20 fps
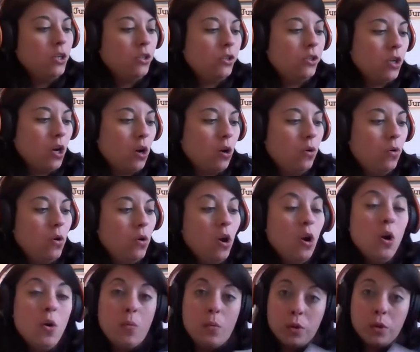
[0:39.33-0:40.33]
so
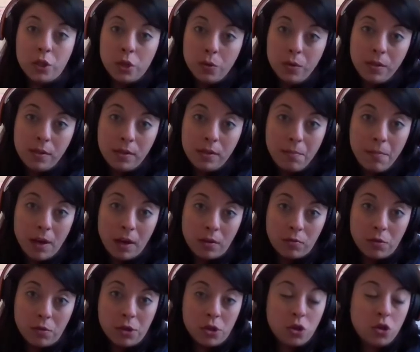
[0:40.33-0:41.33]
we're doing some
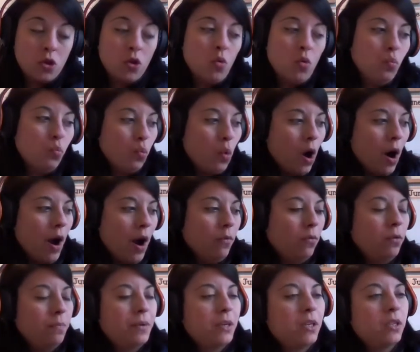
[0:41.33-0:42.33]
English. Why?
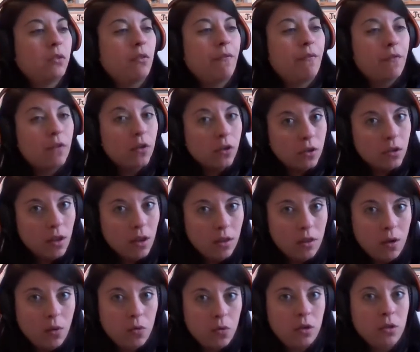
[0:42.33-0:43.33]
Well, because the first thing
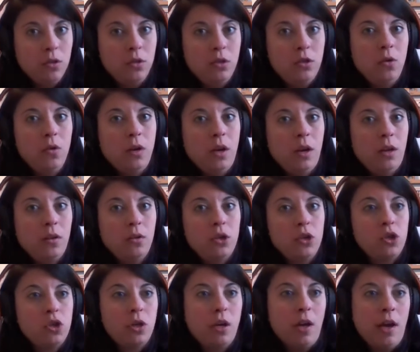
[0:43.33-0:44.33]
that we're going to do in
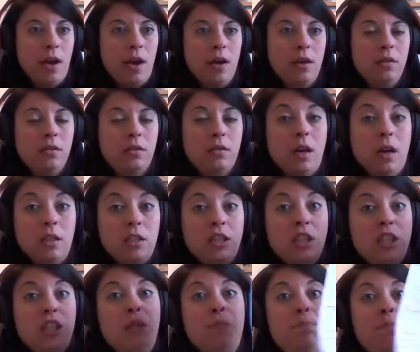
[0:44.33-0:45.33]
English is
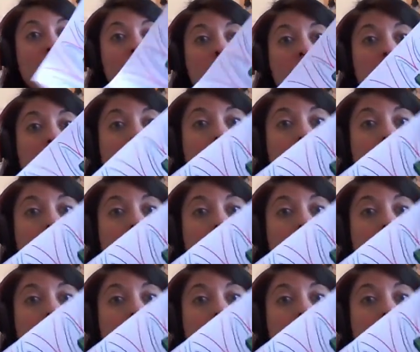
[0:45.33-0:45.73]
spelling